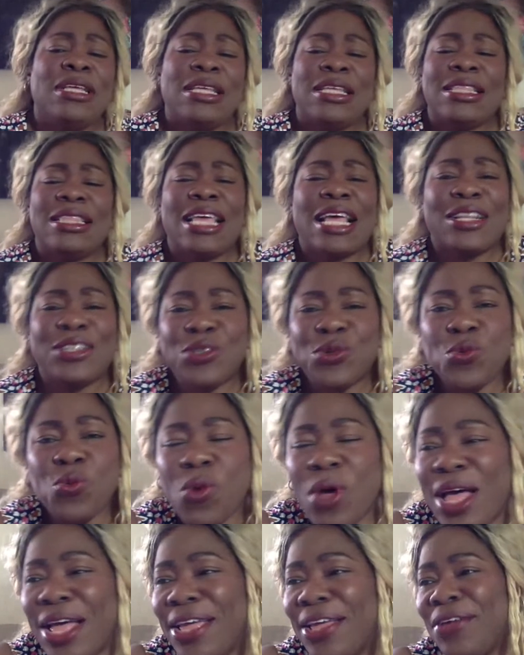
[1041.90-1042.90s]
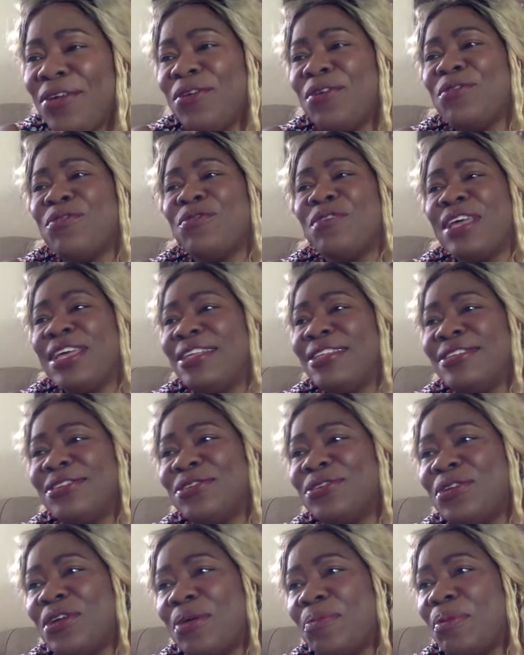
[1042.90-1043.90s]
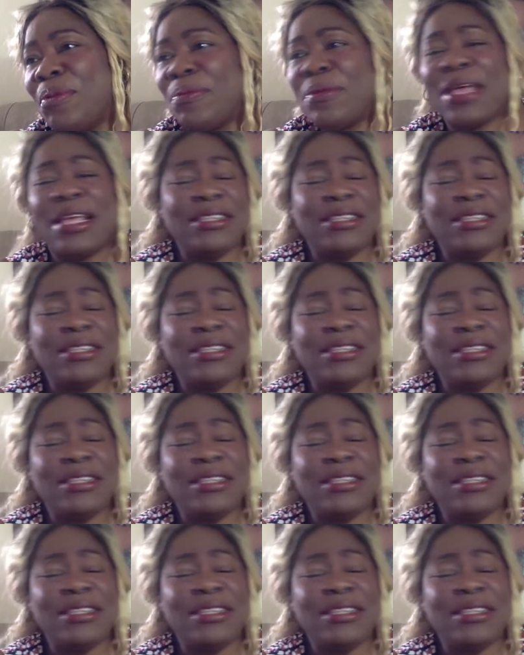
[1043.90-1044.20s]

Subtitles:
that's why your veins are not popping.